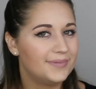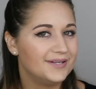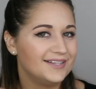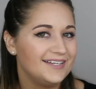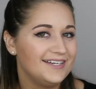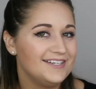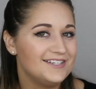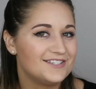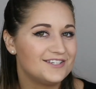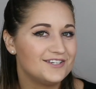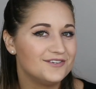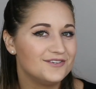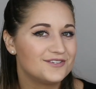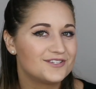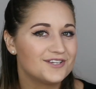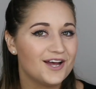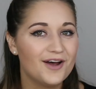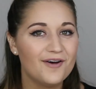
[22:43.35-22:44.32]
please do
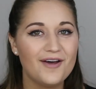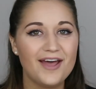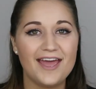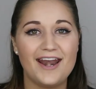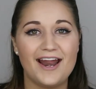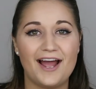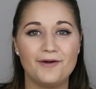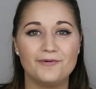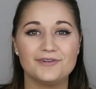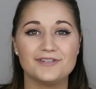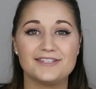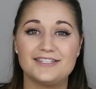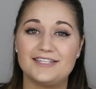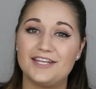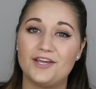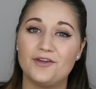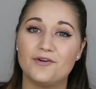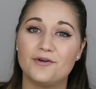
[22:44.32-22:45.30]
so, and I will
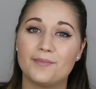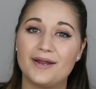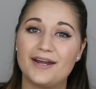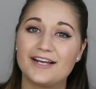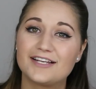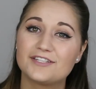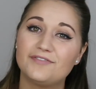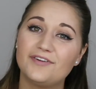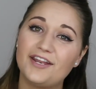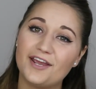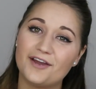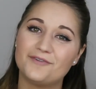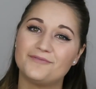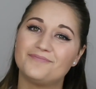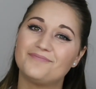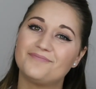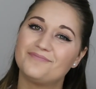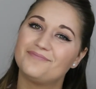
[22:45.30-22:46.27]
see you in my next video.